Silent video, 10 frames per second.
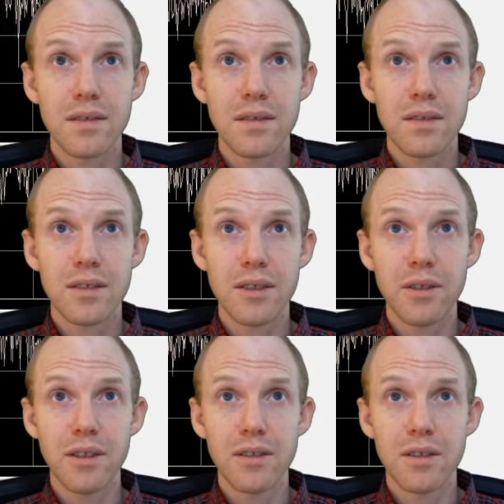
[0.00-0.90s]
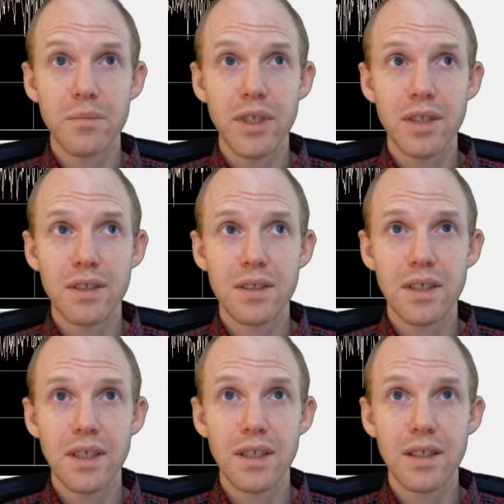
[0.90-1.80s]
So here's the peak
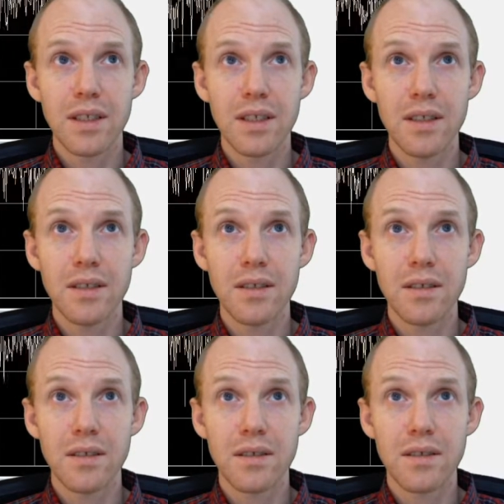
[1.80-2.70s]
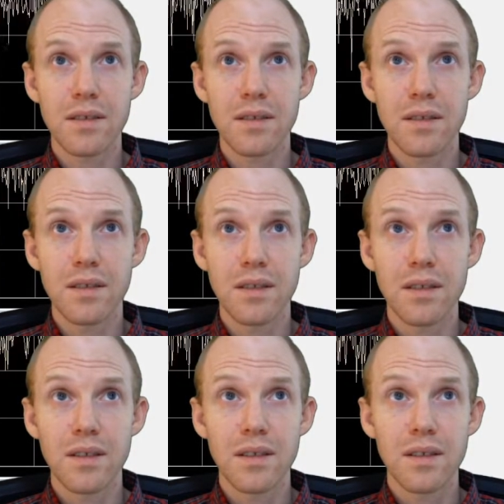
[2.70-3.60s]
scan here.
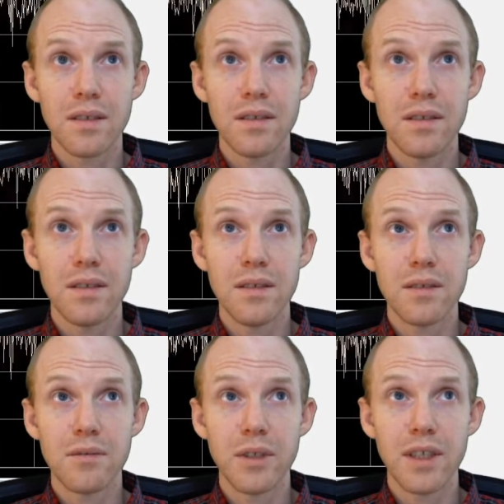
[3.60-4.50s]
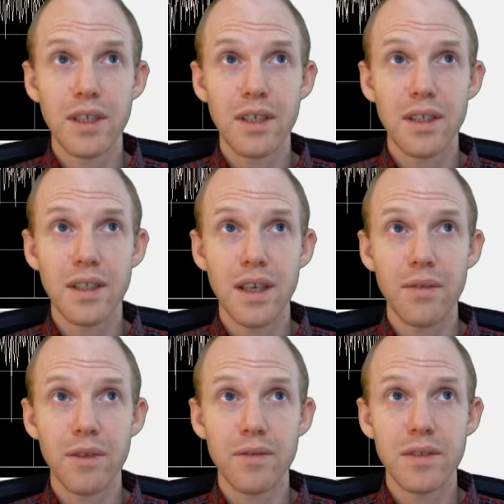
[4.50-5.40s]
Uh, we got to get the
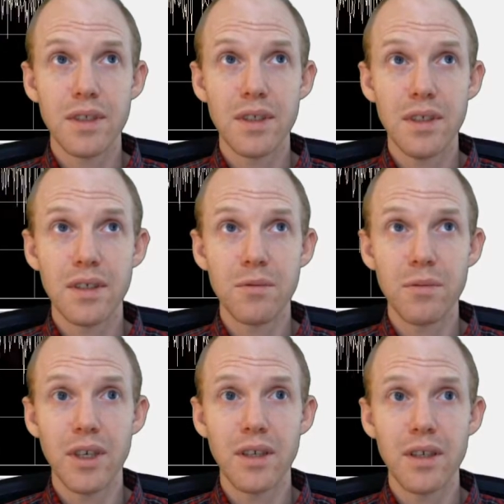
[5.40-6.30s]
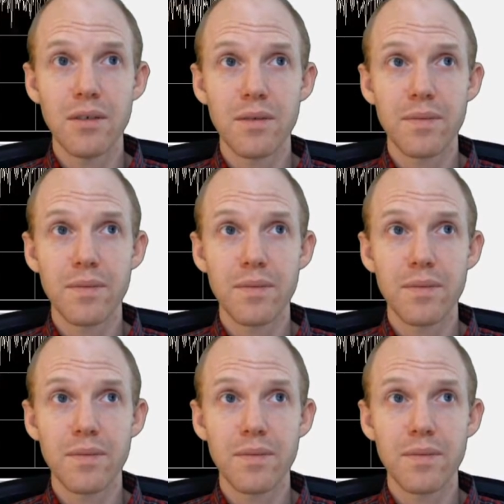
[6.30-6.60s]
F F T window.